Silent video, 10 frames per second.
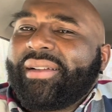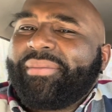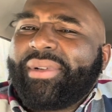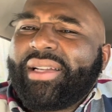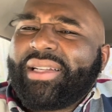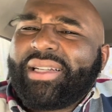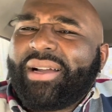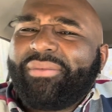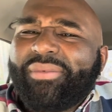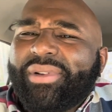But yeah, she
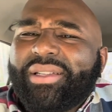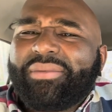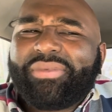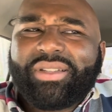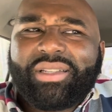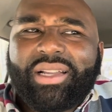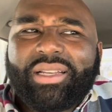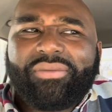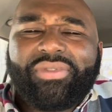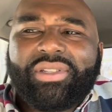got me with some
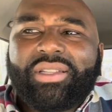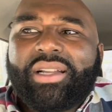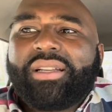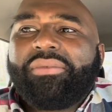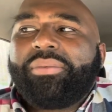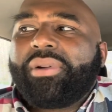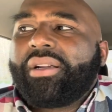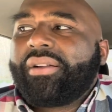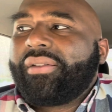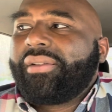vasectomy,
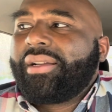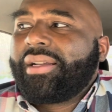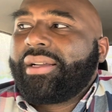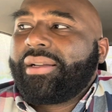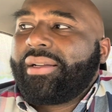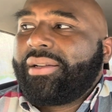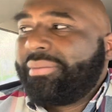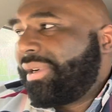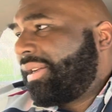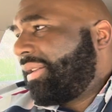prank earlier. I ain't
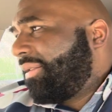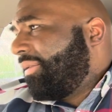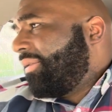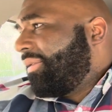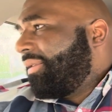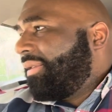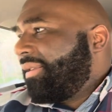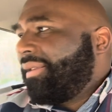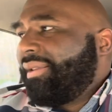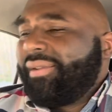nobody
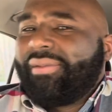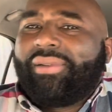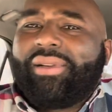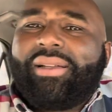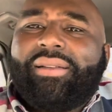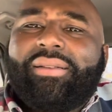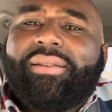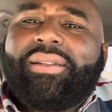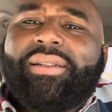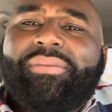doing that.
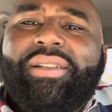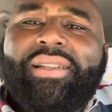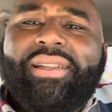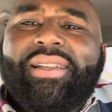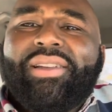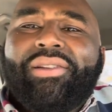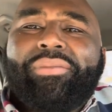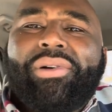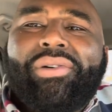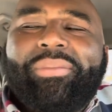You know what I mean?
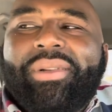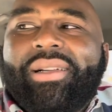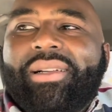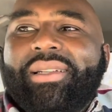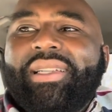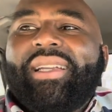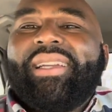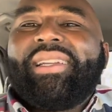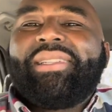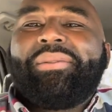Well, but uh,
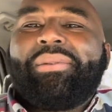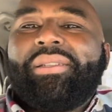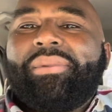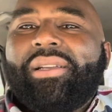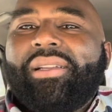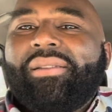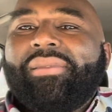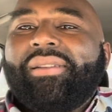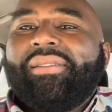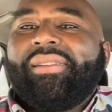yeah, she, she about to come
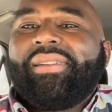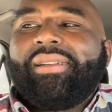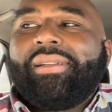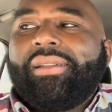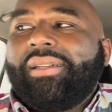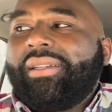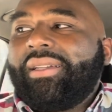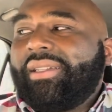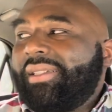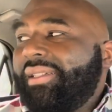now she